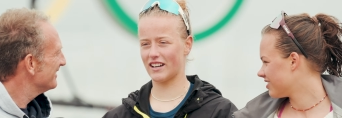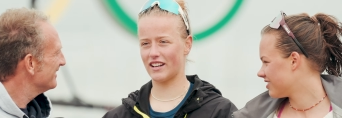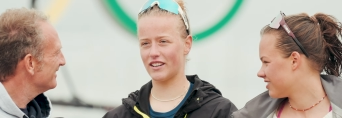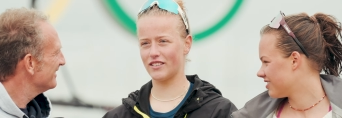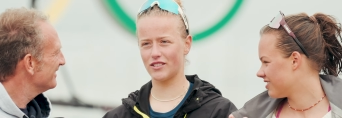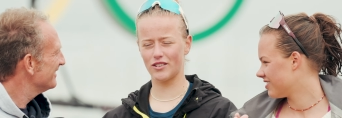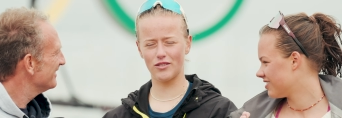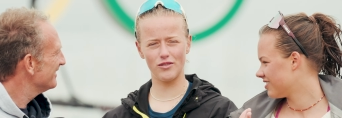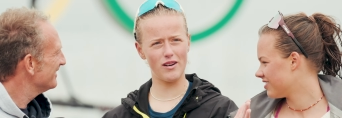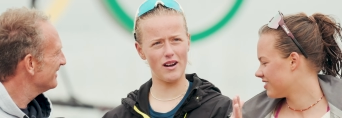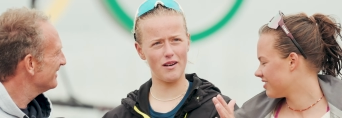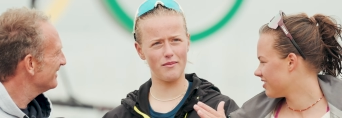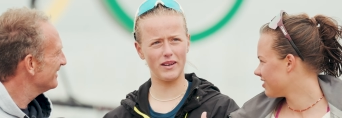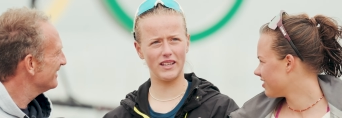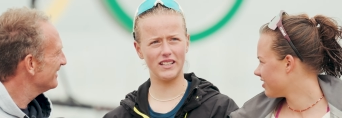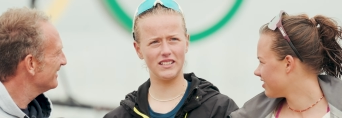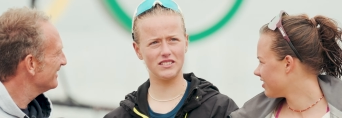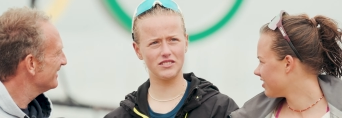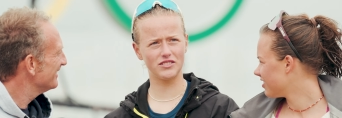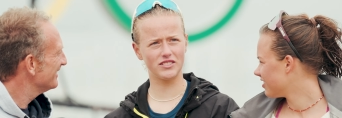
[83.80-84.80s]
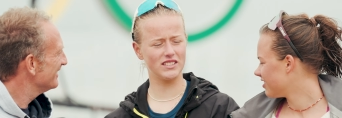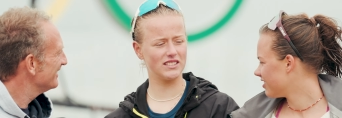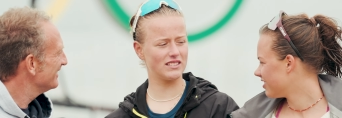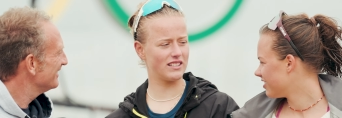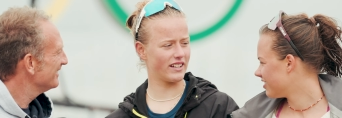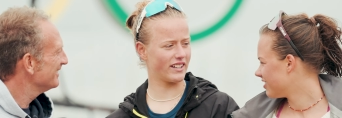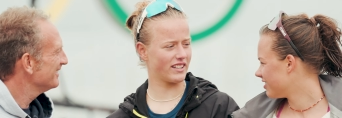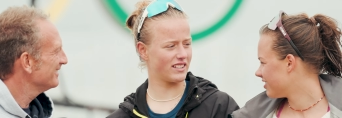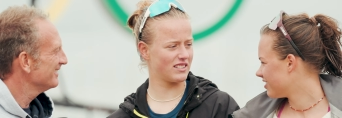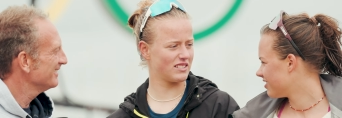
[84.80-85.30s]
Speaker 1: I don't know how many
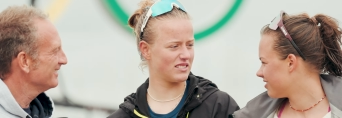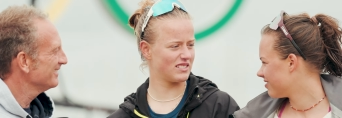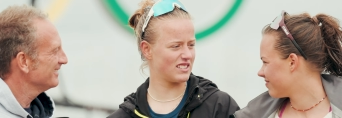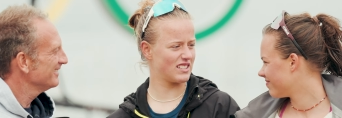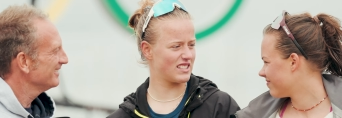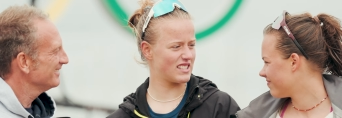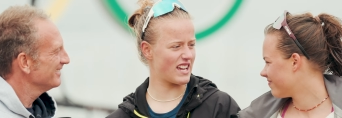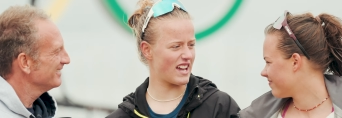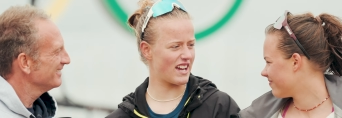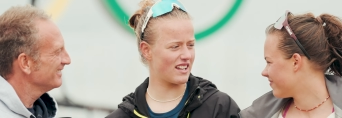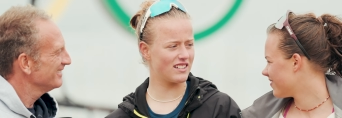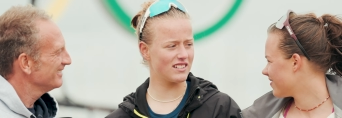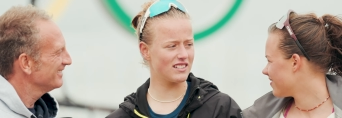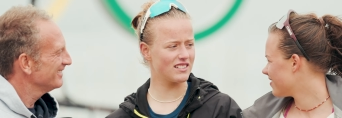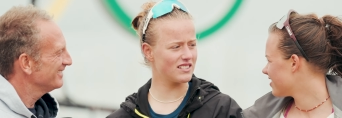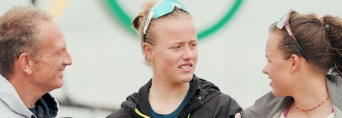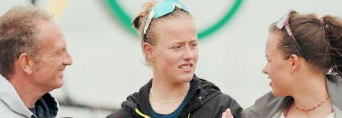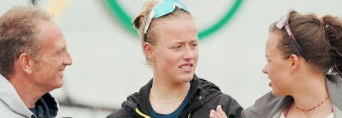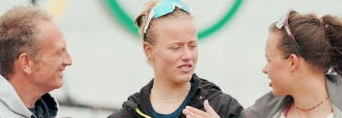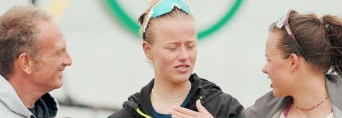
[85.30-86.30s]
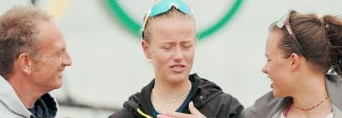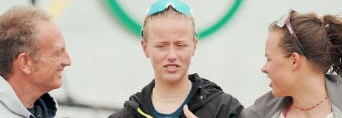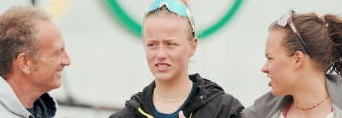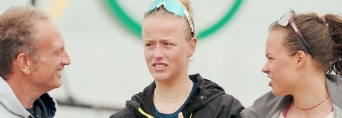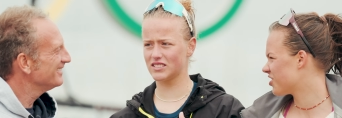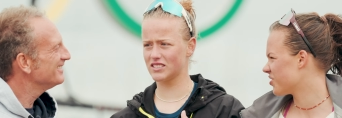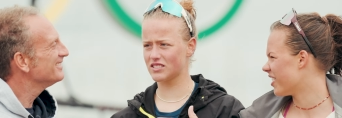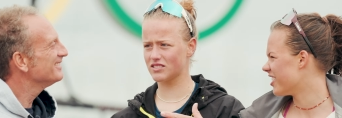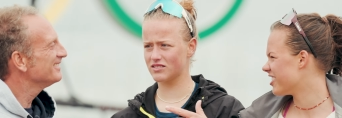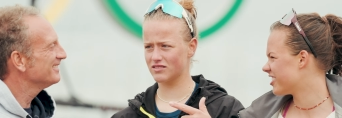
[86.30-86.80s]
degrees, like 10,
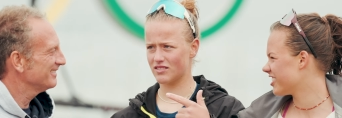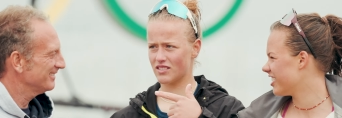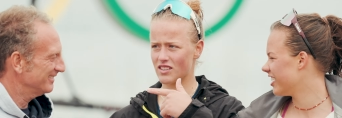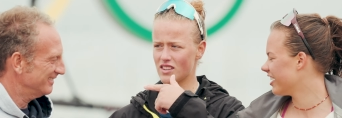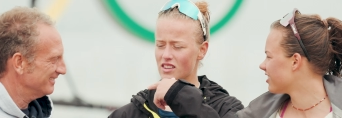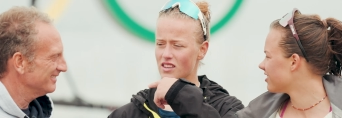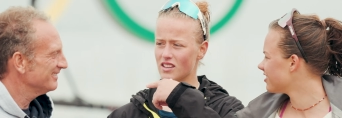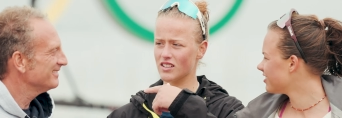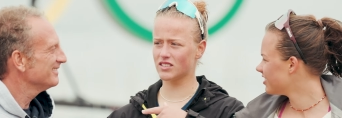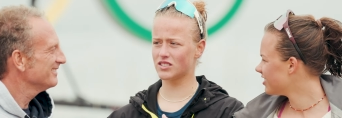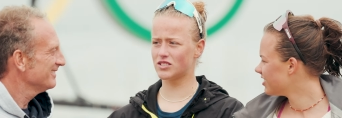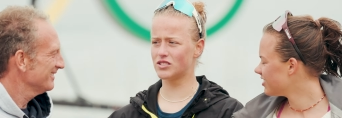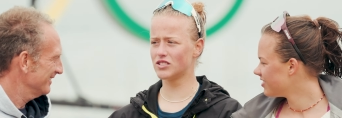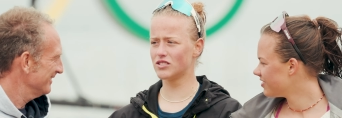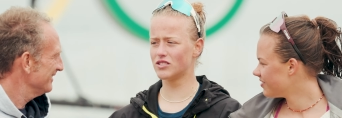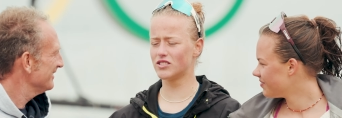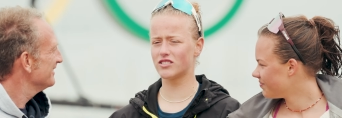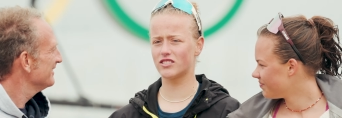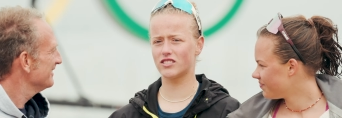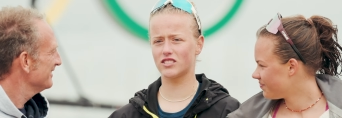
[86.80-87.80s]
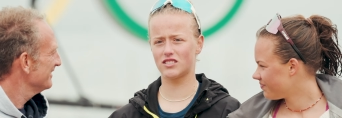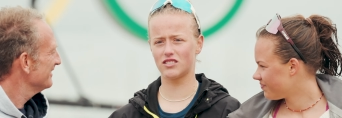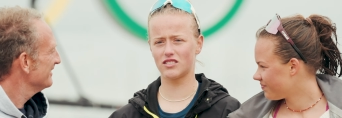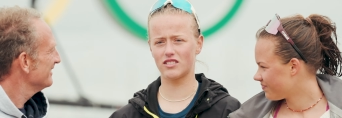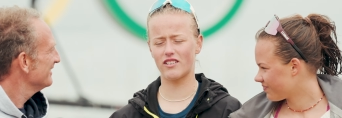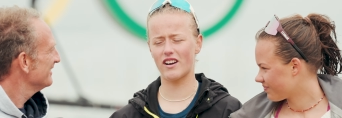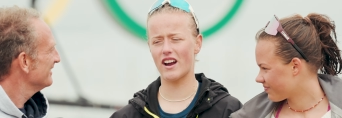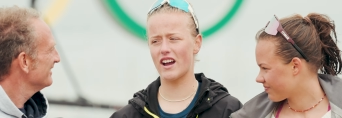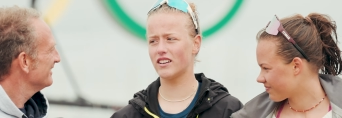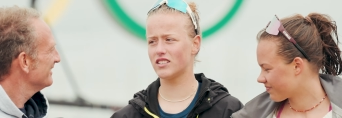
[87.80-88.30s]
10 20 to
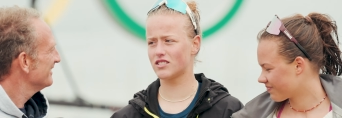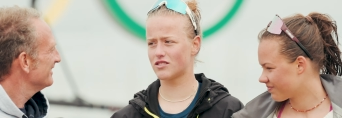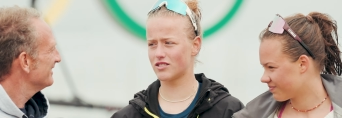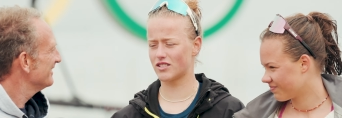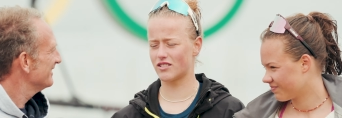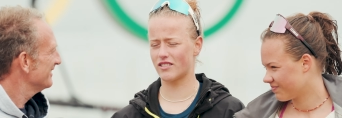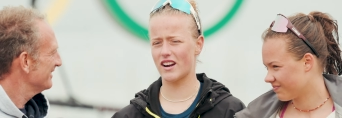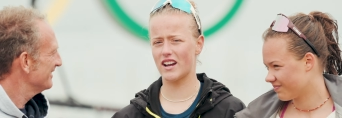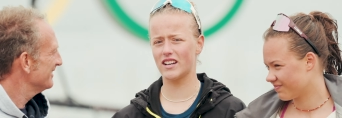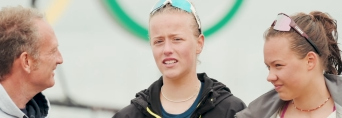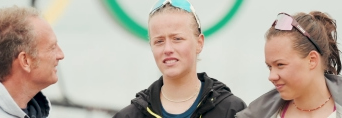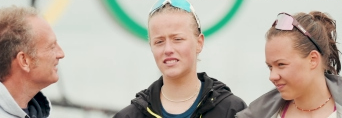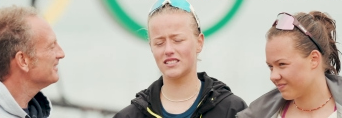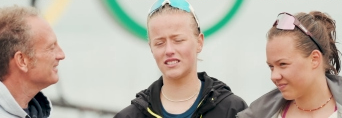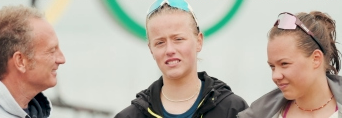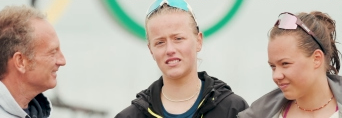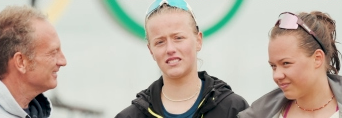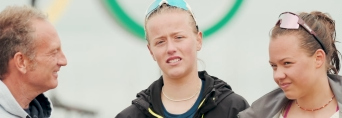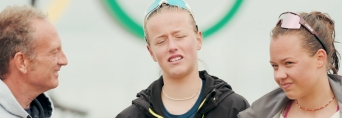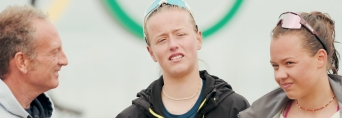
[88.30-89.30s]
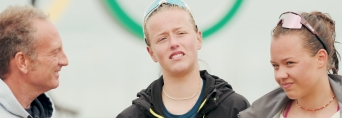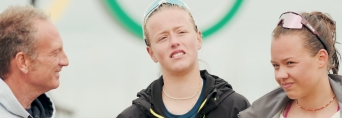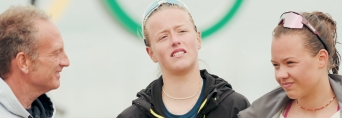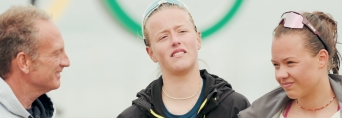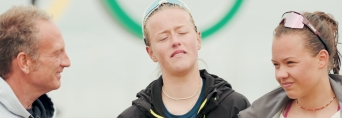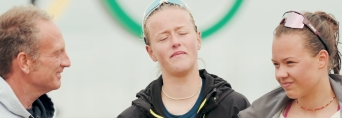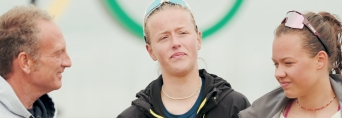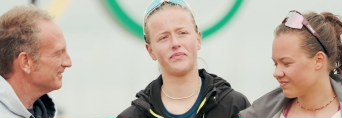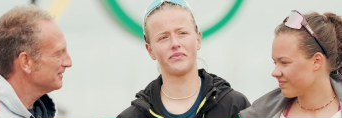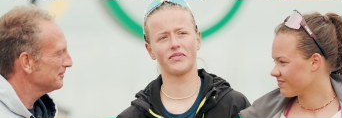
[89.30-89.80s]
to the right, to the right, and
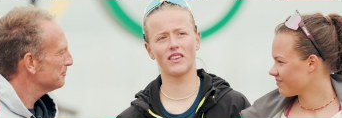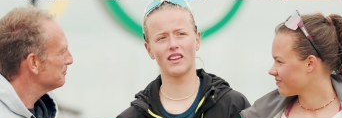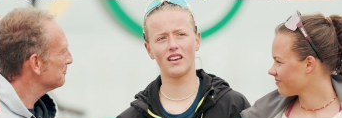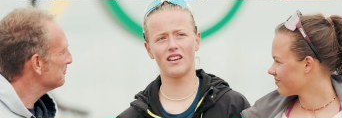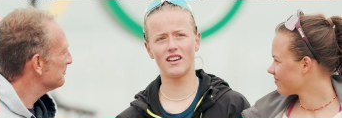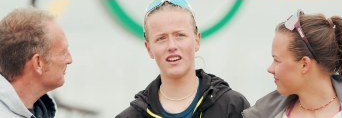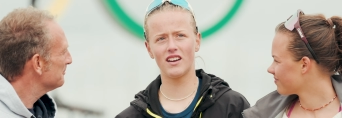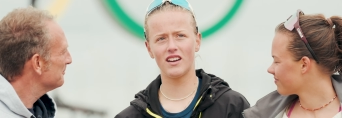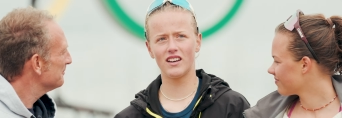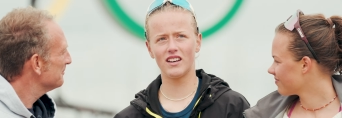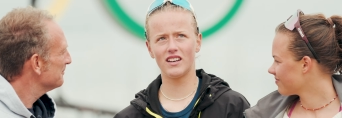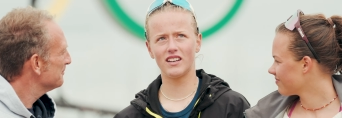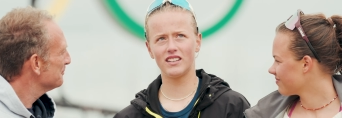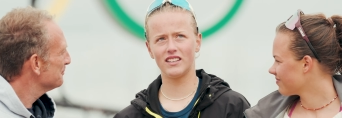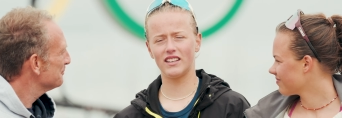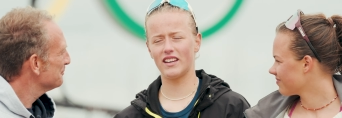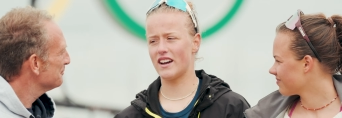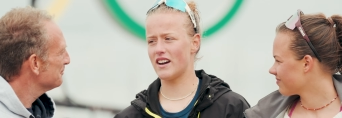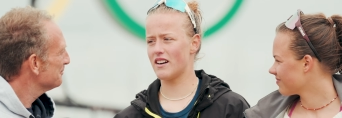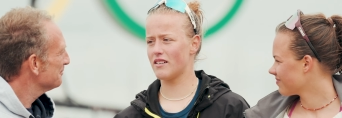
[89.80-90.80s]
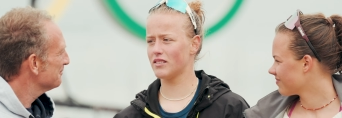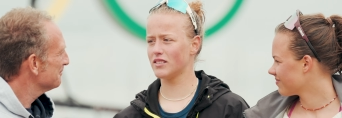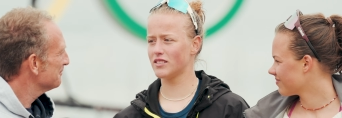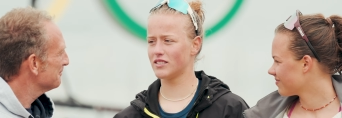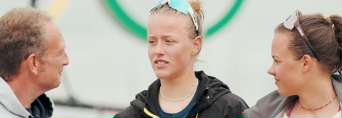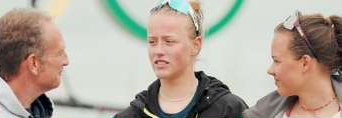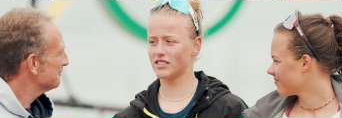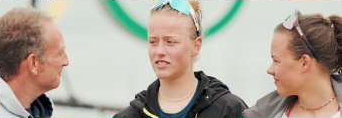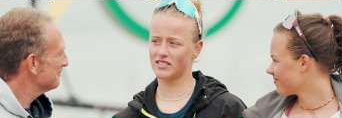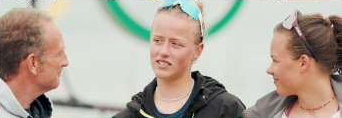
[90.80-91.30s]
then yeah.
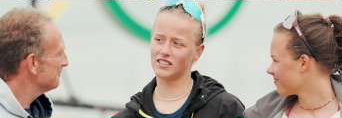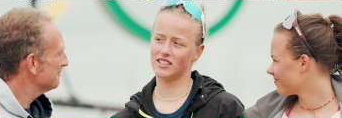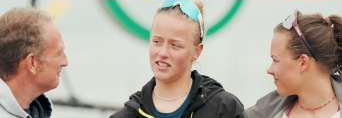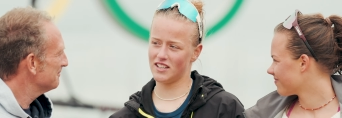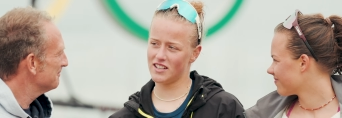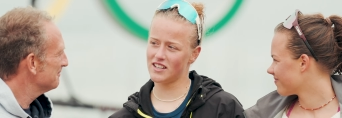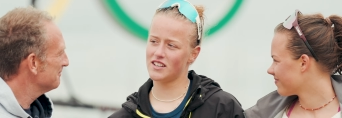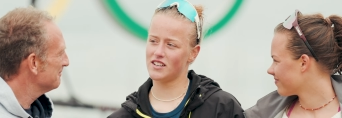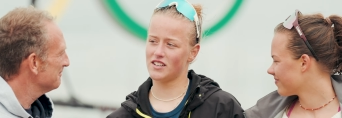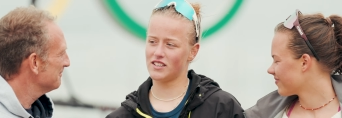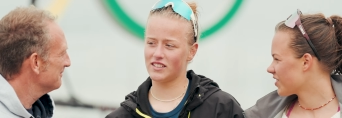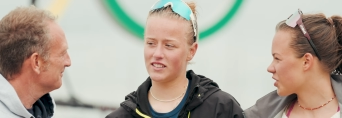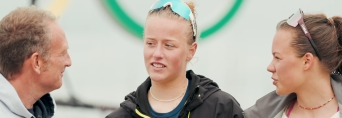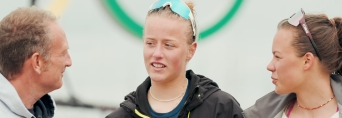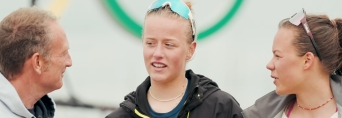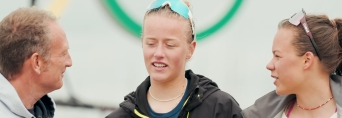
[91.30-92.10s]
The